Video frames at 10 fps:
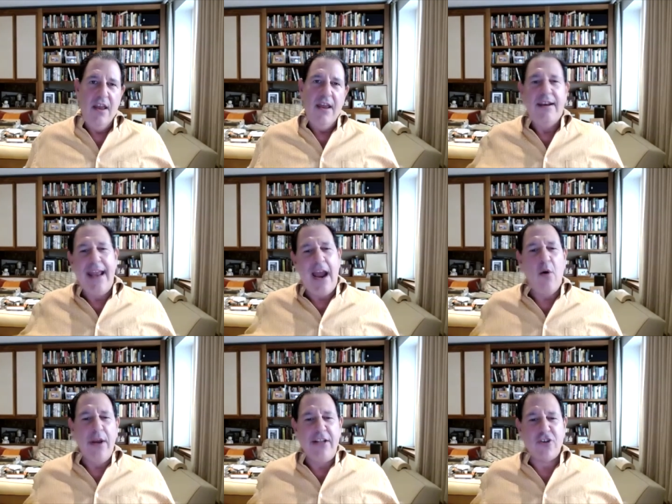
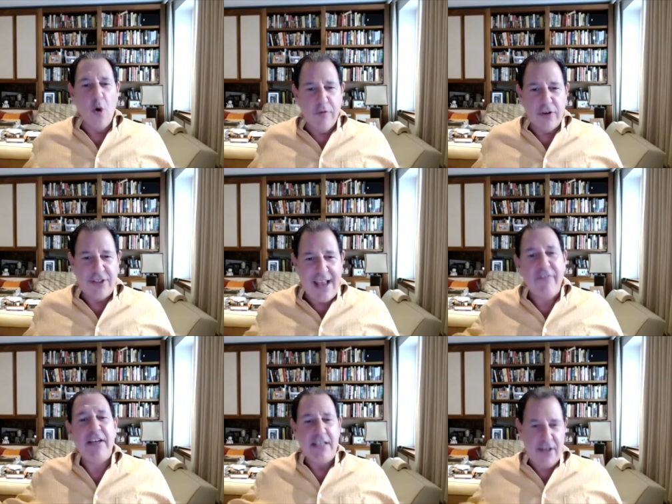Now it's over
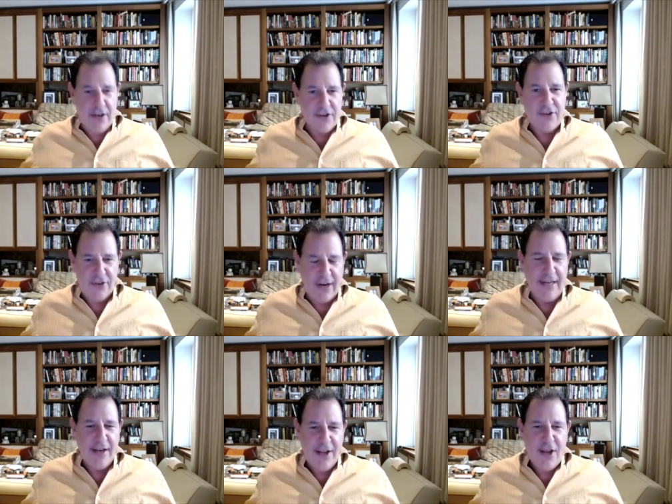70 years, right?
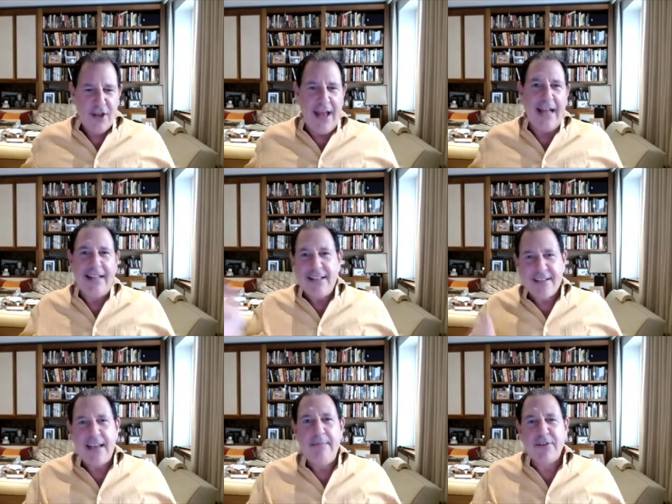At that
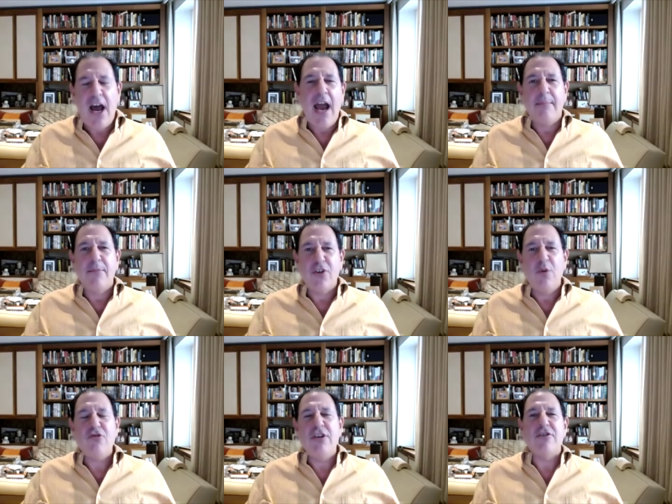same time,
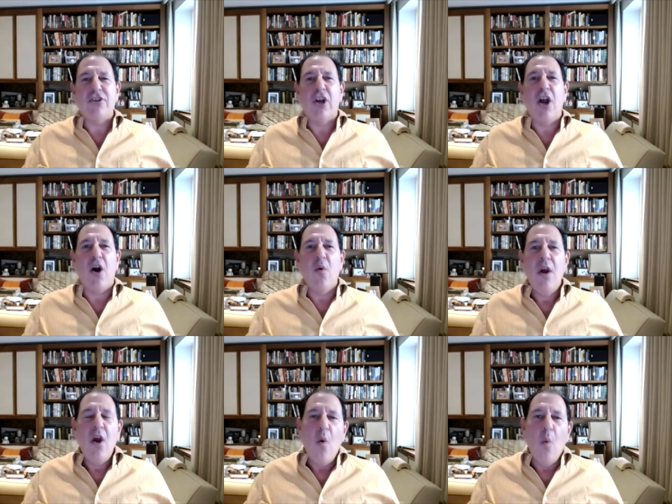200 years ago,
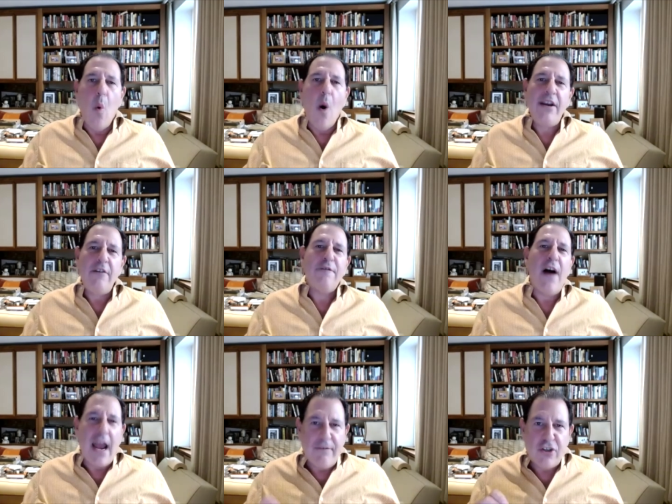one in
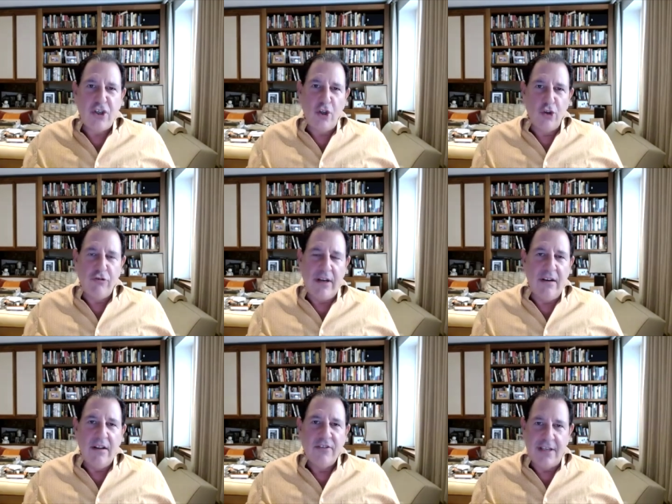five children
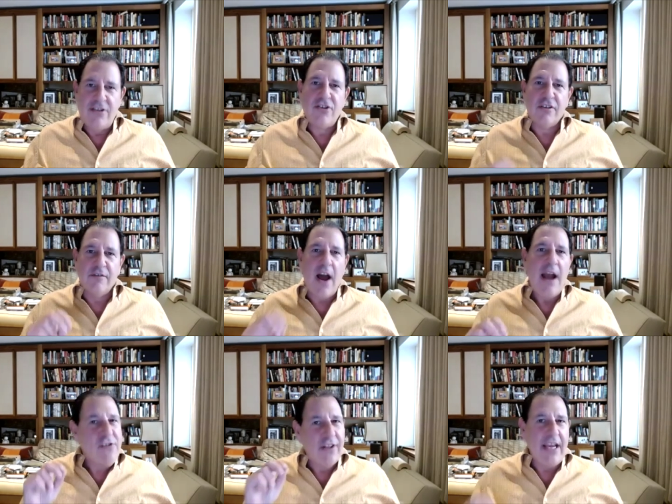didn't
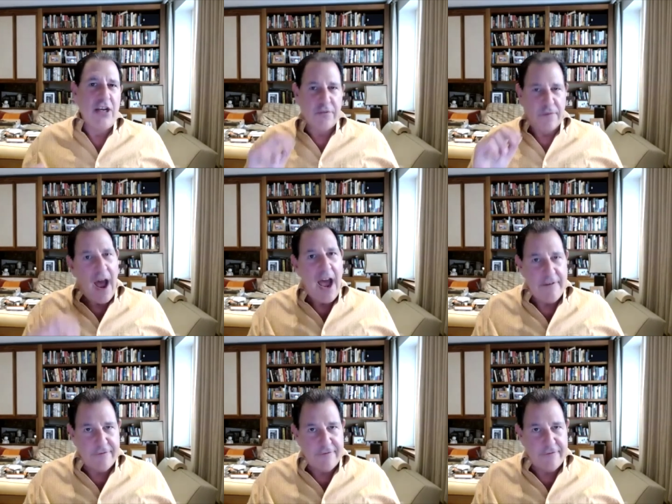survive till age five.